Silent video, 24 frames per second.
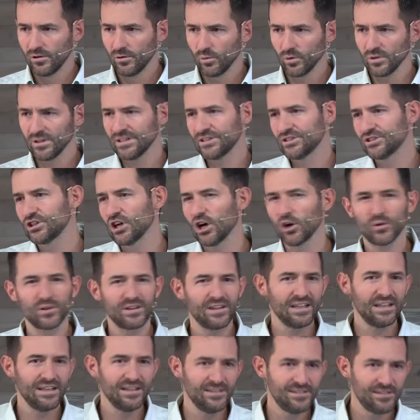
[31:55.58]
Well, let's start with
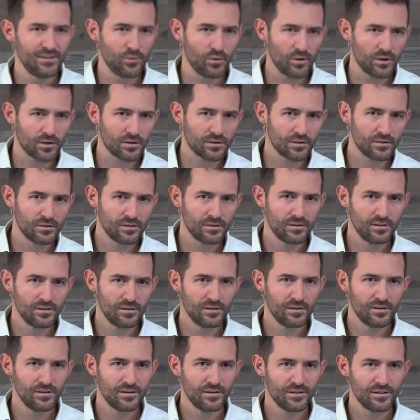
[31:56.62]
the easy one
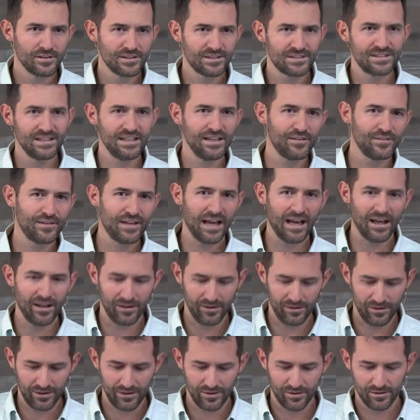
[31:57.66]
the Sea of
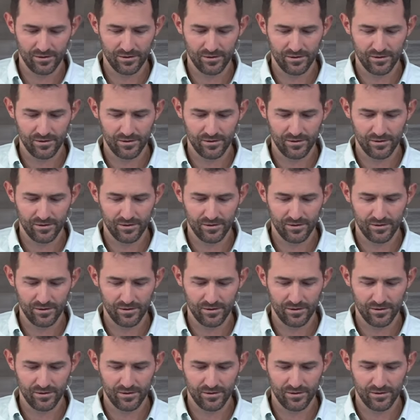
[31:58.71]
Galilee.